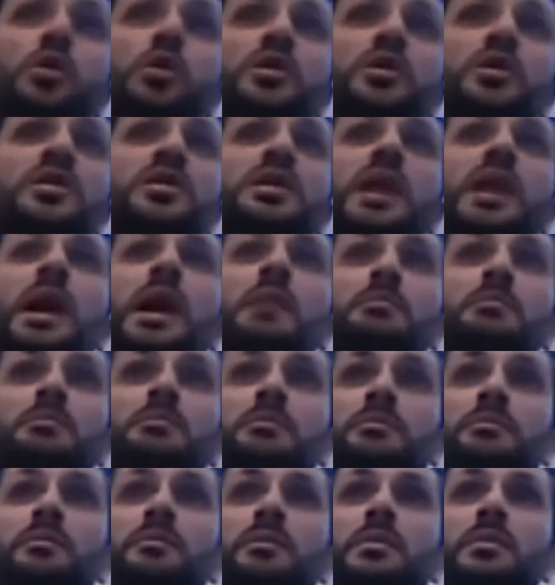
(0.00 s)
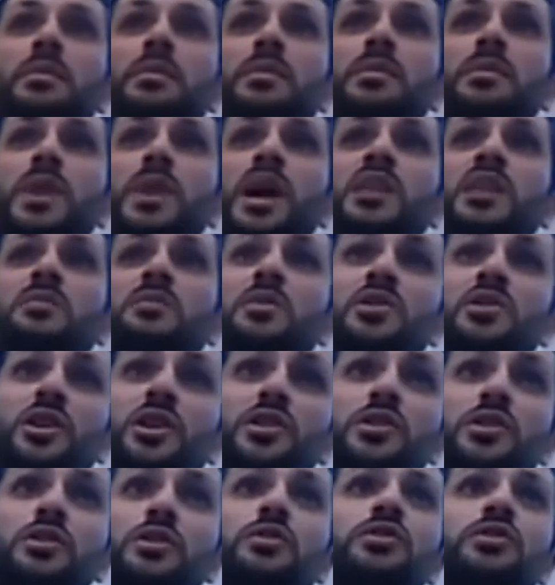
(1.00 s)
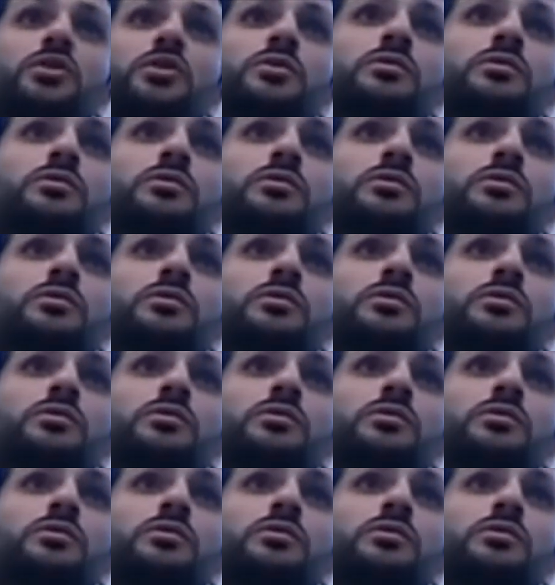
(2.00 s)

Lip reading: Islam as much as you do.